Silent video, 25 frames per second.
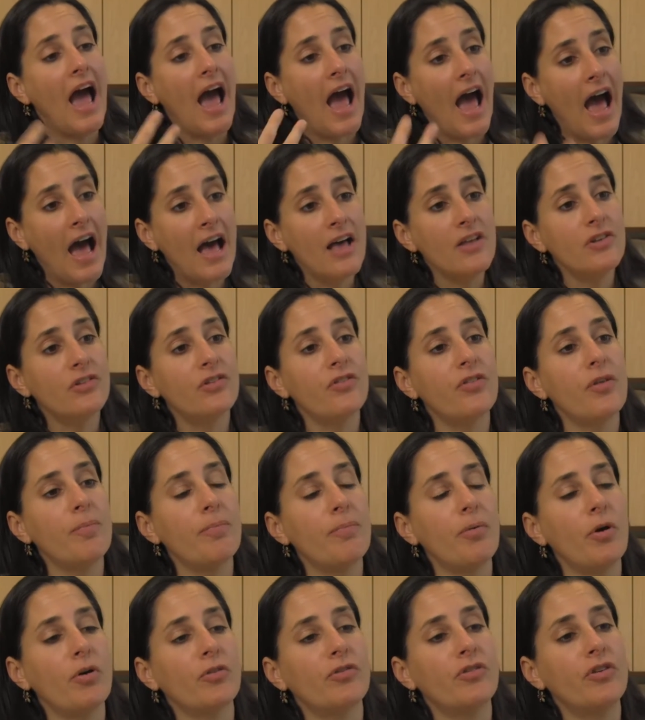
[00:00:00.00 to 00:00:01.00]
as the
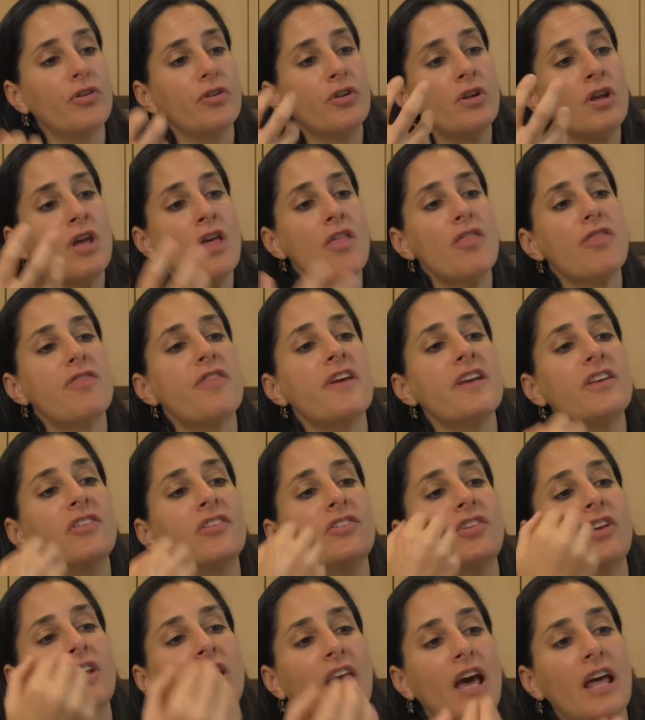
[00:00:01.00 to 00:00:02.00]
person
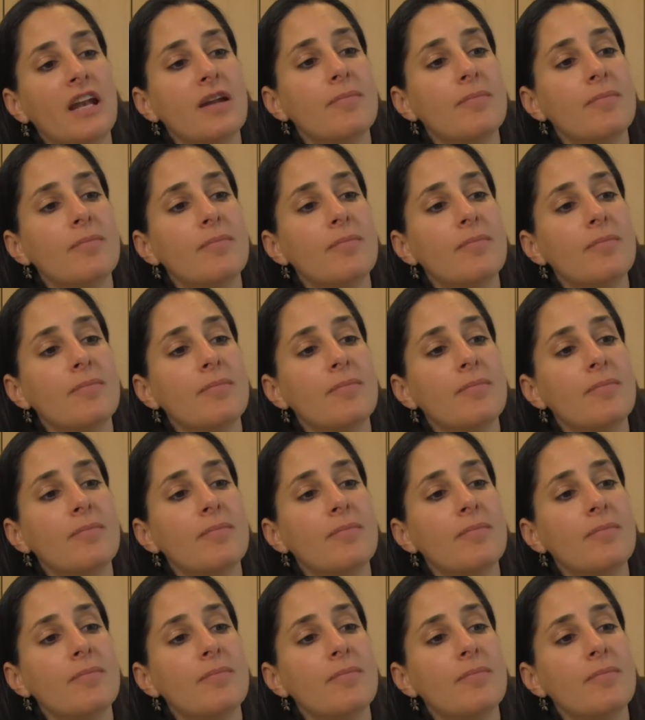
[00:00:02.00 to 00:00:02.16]
thinks again